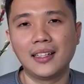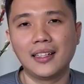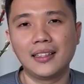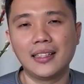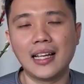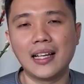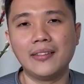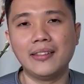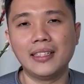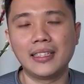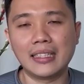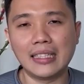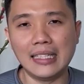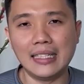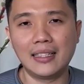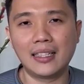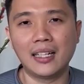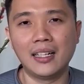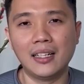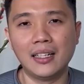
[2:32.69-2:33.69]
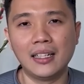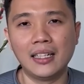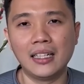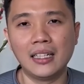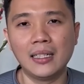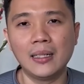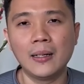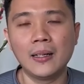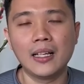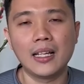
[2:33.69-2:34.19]
that is
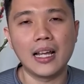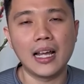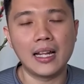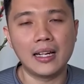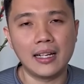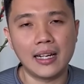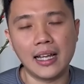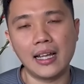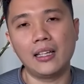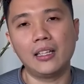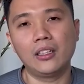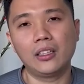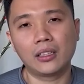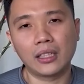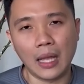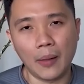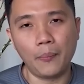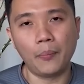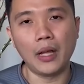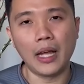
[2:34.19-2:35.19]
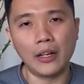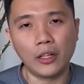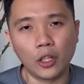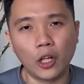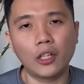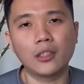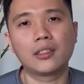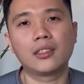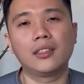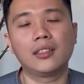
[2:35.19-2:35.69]
eternal and
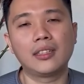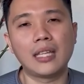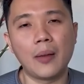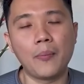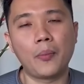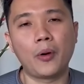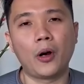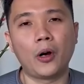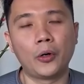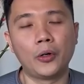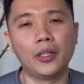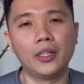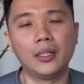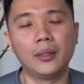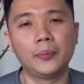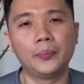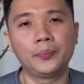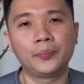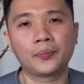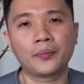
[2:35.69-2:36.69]
not temporal.